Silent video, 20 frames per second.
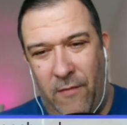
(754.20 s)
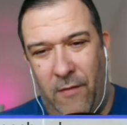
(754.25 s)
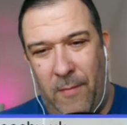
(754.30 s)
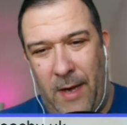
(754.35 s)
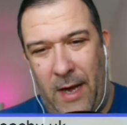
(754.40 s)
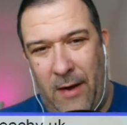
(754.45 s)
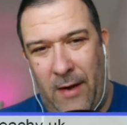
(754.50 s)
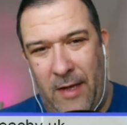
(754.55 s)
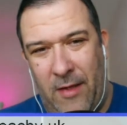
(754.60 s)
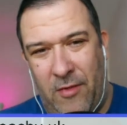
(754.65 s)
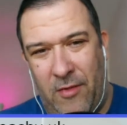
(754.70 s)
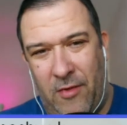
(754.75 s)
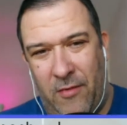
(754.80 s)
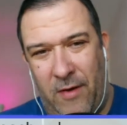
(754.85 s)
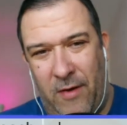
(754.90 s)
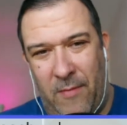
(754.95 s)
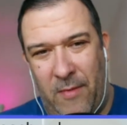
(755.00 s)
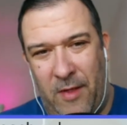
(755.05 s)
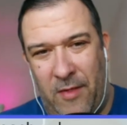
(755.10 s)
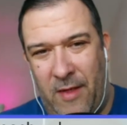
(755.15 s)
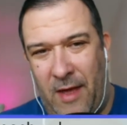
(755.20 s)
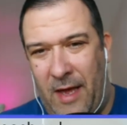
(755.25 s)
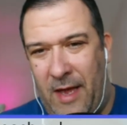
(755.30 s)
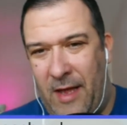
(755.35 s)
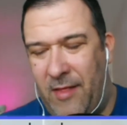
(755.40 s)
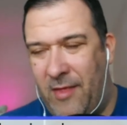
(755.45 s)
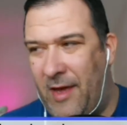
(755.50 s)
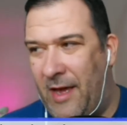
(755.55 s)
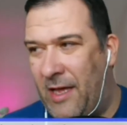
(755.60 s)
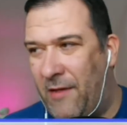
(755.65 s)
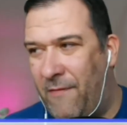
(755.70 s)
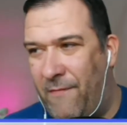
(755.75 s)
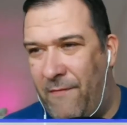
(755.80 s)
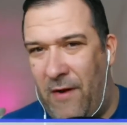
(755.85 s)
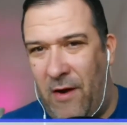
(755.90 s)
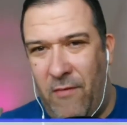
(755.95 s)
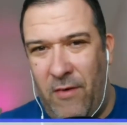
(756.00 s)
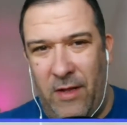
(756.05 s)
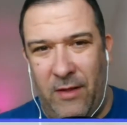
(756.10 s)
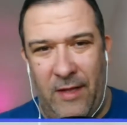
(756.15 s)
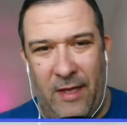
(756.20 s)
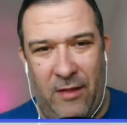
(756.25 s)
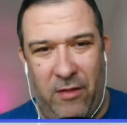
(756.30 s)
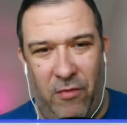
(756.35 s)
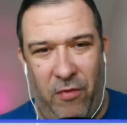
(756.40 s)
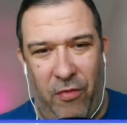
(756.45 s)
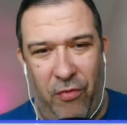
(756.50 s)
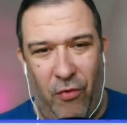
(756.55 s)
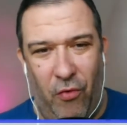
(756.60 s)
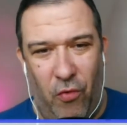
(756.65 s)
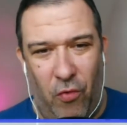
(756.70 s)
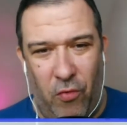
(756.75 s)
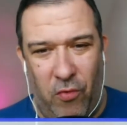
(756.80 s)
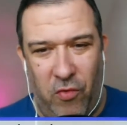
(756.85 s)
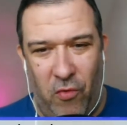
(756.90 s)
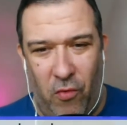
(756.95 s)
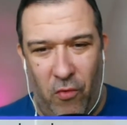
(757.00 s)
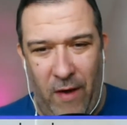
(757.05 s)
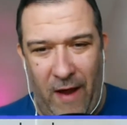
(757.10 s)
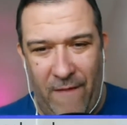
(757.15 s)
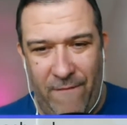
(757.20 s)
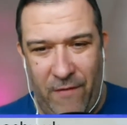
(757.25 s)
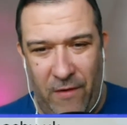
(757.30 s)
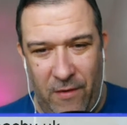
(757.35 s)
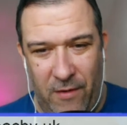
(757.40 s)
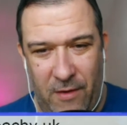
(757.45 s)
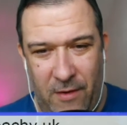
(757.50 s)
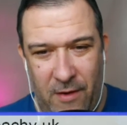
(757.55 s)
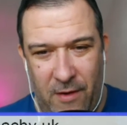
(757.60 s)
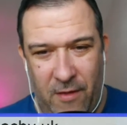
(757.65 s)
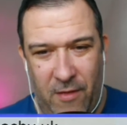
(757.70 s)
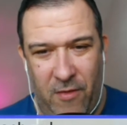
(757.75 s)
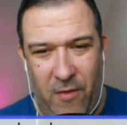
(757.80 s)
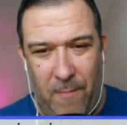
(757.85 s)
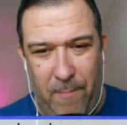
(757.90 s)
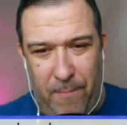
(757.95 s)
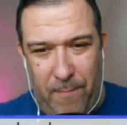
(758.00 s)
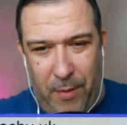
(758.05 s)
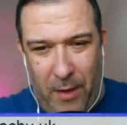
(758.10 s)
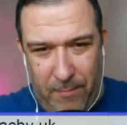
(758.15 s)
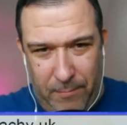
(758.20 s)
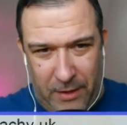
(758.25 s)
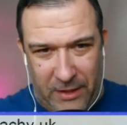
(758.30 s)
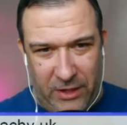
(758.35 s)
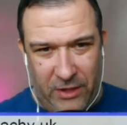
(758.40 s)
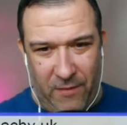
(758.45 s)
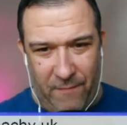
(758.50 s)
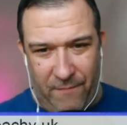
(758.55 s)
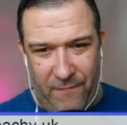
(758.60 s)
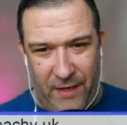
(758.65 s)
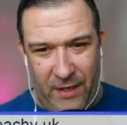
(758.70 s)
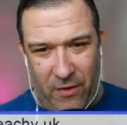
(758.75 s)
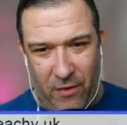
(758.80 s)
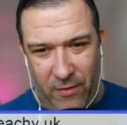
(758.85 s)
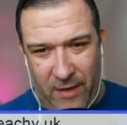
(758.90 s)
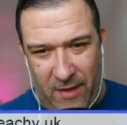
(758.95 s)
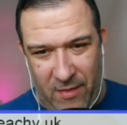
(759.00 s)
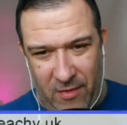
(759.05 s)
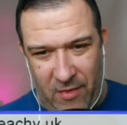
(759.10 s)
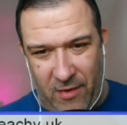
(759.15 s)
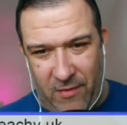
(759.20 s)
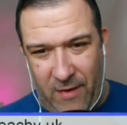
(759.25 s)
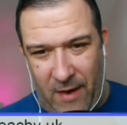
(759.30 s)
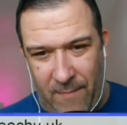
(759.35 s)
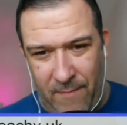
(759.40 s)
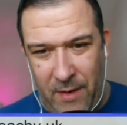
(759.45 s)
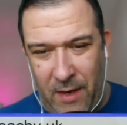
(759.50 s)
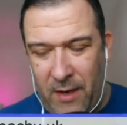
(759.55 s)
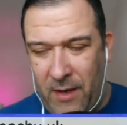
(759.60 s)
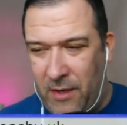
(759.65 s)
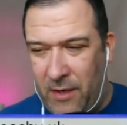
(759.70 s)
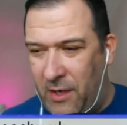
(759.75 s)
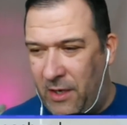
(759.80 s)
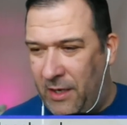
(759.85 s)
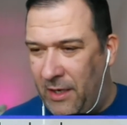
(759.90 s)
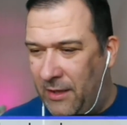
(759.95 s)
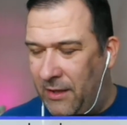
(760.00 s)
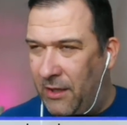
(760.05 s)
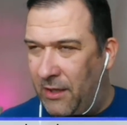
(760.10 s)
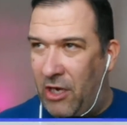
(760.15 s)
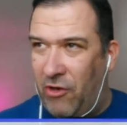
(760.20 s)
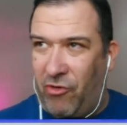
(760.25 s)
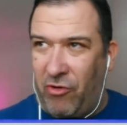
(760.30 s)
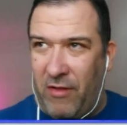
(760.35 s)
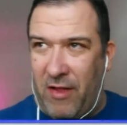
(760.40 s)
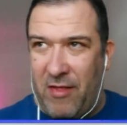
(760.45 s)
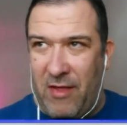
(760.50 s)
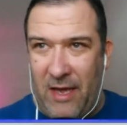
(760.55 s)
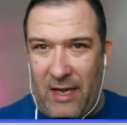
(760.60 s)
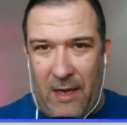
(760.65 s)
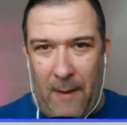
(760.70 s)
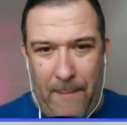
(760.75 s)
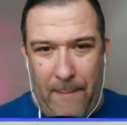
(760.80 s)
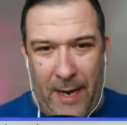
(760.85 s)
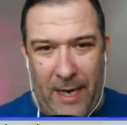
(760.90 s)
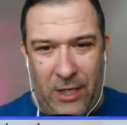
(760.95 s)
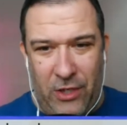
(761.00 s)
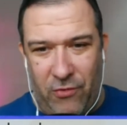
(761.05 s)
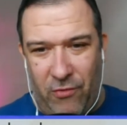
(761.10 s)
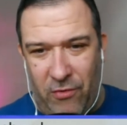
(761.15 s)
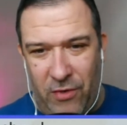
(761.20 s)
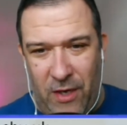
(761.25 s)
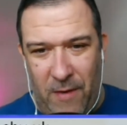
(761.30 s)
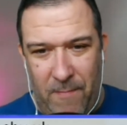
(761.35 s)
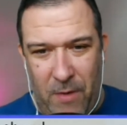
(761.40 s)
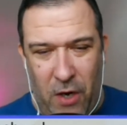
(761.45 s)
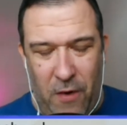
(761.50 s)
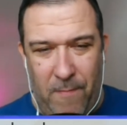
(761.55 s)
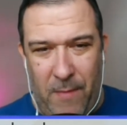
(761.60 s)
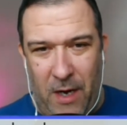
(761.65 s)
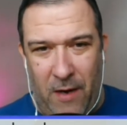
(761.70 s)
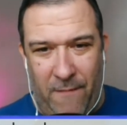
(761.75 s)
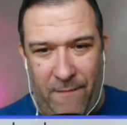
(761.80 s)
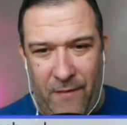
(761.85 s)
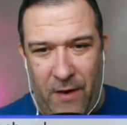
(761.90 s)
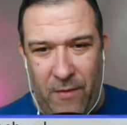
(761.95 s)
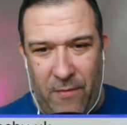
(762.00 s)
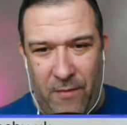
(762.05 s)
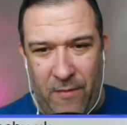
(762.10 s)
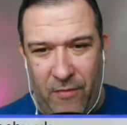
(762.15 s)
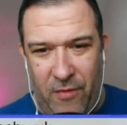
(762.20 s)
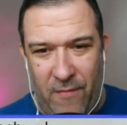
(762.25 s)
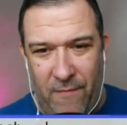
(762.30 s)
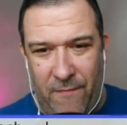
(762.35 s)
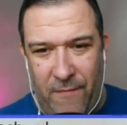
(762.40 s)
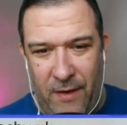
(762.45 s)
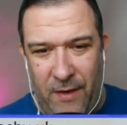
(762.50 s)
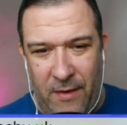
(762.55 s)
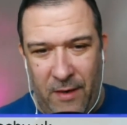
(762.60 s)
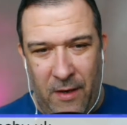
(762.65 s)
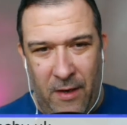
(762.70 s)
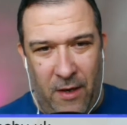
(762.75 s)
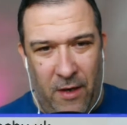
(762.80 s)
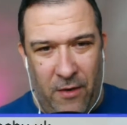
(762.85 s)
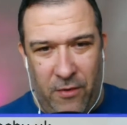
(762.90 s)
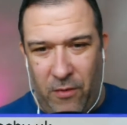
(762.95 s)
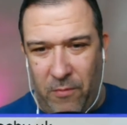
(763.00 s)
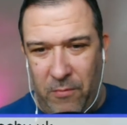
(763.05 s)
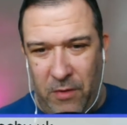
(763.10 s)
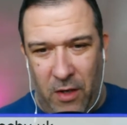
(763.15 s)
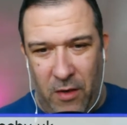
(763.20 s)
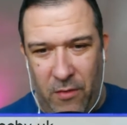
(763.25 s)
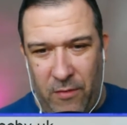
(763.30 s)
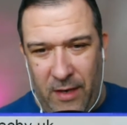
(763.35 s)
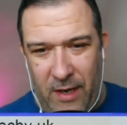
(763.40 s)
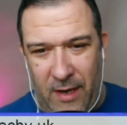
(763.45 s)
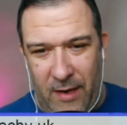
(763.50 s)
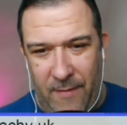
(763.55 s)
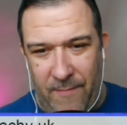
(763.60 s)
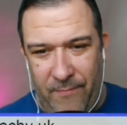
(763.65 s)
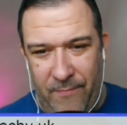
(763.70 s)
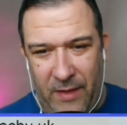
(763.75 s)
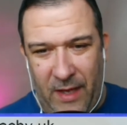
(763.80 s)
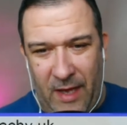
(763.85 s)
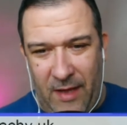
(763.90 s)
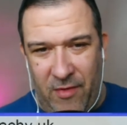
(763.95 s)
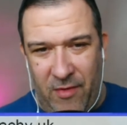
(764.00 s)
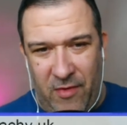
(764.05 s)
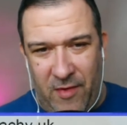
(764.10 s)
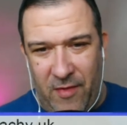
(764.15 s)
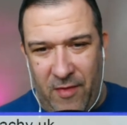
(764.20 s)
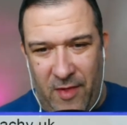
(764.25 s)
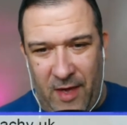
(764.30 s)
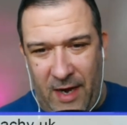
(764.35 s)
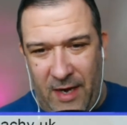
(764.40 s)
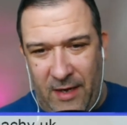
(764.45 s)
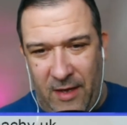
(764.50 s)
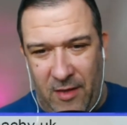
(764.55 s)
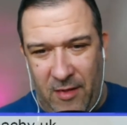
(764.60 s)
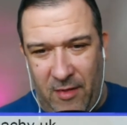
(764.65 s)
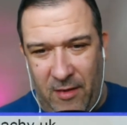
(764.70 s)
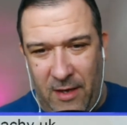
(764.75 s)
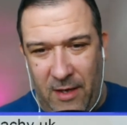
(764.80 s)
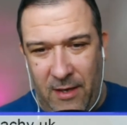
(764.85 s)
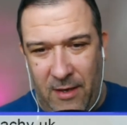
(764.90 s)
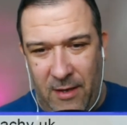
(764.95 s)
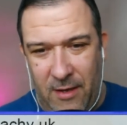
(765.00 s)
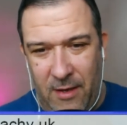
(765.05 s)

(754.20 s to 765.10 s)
about Instagram is that it takes very little thought or effort to publish something on Instagram. You can literally take a picture on your mobile phone of something and upload it instantaneously.